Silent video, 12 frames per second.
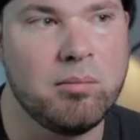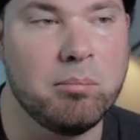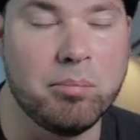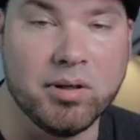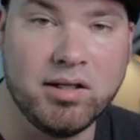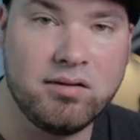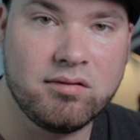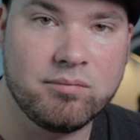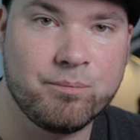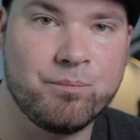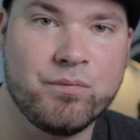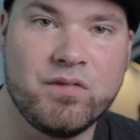But
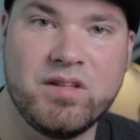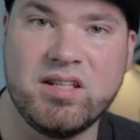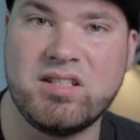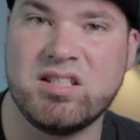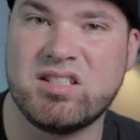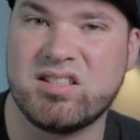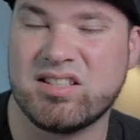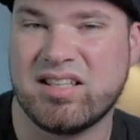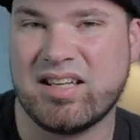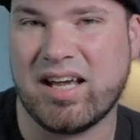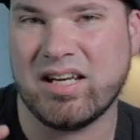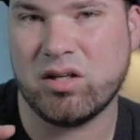this is
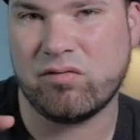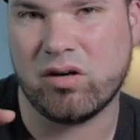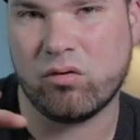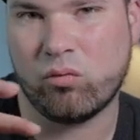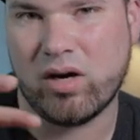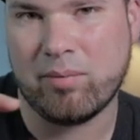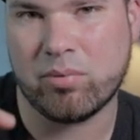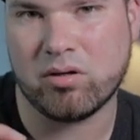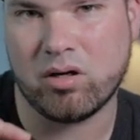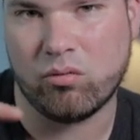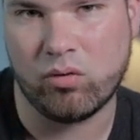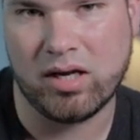kind of a wrapper
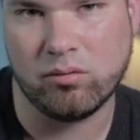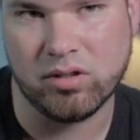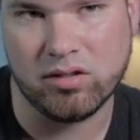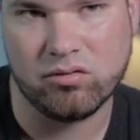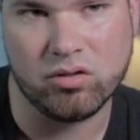around it.